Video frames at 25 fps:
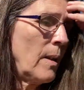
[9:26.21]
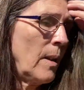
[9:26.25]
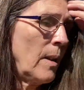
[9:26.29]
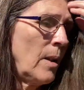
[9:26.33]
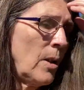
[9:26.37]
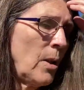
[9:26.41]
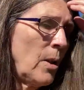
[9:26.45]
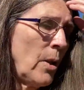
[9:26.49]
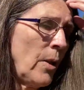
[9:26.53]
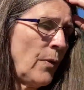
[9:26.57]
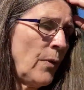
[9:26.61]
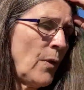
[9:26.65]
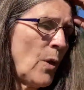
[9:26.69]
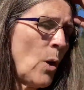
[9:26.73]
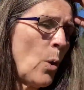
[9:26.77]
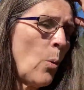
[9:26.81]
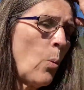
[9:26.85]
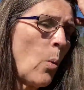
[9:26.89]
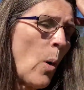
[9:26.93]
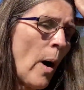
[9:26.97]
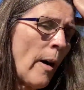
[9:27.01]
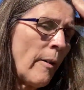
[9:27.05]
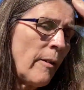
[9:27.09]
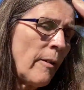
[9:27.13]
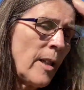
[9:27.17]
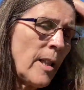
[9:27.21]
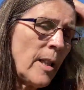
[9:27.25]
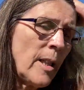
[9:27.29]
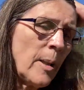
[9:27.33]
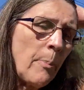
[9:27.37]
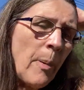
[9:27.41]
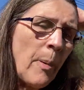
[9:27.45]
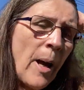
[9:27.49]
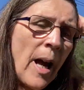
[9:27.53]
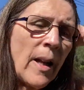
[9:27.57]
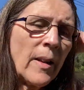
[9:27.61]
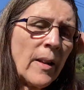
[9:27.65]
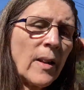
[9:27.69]
if you're worried
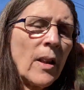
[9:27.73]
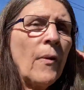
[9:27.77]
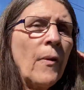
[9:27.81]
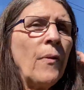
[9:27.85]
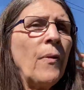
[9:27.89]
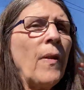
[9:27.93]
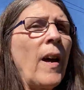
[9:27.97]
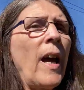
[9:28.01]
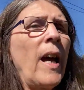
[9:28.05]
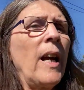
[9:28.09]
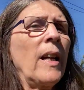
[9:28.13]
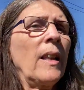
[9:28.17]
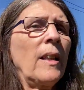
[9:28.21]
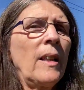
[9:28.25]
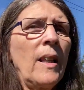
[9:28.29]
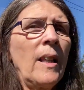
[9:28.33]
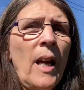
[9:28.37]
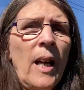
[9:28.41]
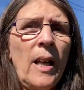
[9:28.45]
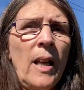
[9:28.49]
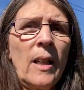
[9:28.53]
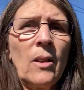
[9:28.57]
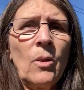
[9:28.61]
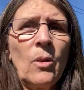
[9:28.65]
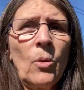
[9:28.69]
about the fact that